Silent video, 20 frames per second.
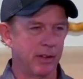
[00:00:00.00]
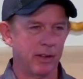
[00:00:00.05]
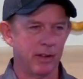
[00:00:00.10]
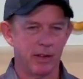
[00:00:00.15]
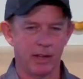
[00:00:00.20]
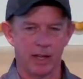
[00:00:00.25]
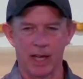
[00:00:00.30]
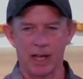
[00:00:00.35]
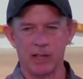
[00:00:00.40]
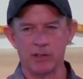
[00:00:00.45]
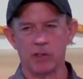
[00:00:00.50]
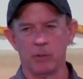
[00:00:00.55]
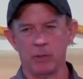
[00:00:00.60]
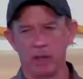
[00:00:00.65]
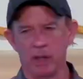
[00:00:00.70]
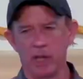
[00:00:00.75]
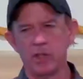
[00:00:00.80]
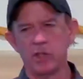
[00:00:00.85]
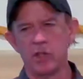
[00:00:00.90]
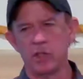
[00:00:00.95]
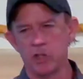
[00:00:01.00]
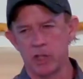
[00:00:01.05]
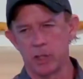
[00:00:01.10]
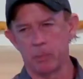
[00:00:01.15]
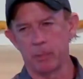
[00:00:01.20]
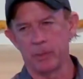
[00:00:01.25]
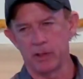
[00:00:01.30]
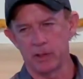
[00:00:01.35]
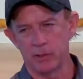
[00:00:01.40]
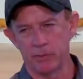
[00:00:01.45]
Has a relationship with
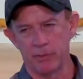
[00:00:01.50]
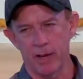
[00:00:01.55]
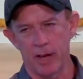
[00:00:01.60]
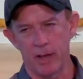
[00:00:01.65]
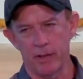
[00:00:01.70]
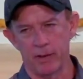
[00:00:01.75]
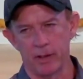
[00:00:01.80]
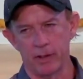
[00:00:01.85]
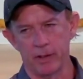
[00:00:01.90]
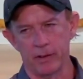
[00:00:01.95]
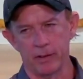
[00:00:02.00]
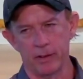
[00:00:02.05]
his father